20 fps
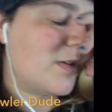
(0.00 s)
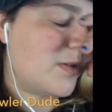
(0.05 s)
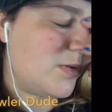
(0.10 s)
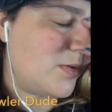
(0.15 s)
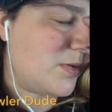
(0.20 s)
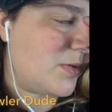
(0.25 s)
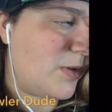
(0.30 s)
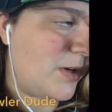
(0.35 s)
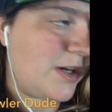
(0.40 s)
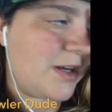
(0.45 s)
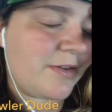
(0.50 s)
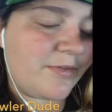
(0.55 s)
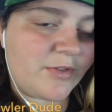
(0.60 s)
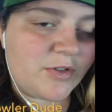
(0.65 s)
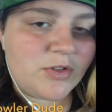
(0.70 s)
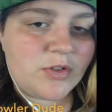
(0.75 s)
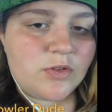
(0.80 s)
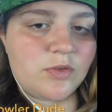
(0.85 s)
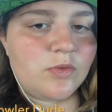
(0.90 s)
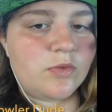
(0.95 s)
So it's right
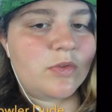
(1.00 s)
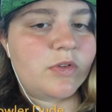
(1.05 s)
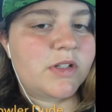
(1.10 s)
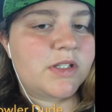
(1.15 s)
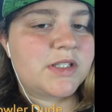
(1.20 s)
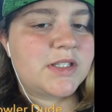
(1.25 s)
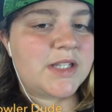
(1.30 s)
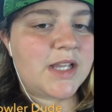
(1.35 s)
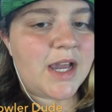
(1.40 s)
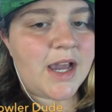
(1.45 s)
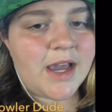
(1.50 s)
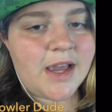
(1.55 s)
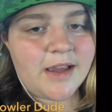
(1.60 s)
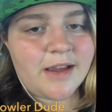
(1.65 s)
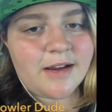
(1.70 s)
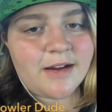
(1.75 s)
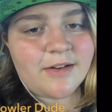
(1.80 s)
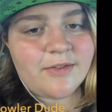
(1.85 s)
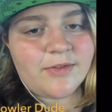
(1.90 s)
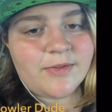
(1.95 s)
after school. I was
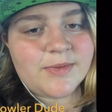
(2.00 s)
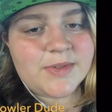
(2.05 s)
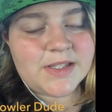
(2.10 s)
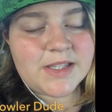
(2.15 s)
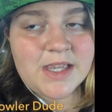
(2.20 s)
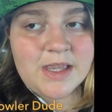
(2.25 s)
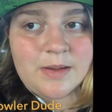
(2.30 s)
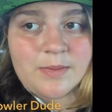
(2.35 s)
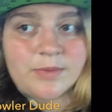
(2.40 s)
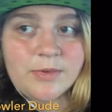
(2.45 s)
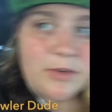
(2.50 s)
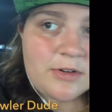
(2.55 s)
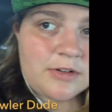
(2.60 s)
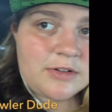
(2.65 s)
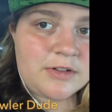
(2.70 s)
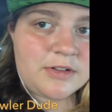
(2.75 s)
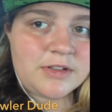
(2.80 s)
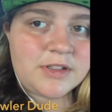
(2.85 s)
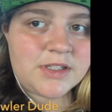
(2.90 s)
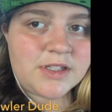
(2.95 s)
tired from
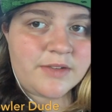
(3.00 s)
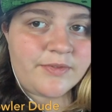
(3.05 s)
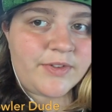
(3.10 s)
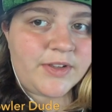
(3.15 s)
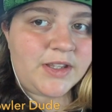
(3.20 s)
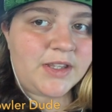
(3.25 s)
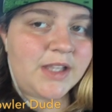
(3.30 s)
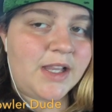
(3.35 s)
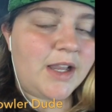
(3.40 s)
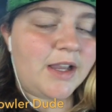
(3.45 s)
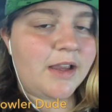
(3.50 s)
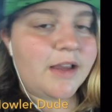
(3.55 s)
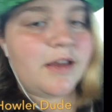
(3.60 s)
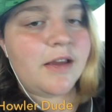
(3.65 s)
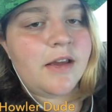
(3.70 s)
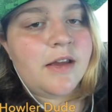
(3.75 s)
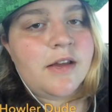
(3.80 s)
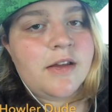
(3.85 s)
skateboarding and stuff like that.